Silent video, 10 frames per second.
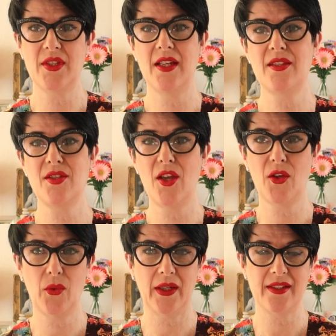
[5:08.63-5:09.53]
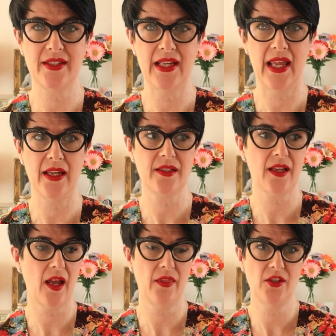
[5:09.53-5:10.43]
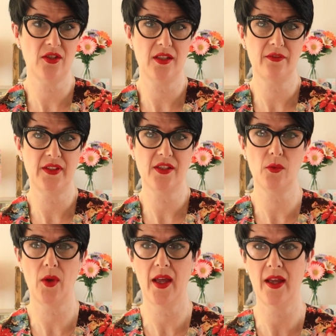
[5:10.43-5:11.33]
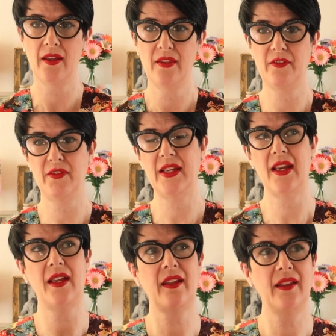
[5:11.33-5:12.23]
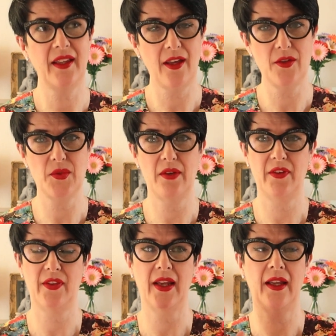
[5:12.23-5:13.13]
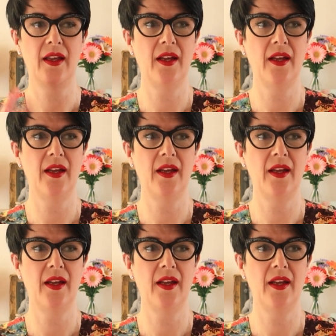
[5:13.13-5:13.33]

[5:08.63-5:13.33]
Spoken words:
They're so quick to knit and they're just lovely to wear. The V-neck, it goes with everything.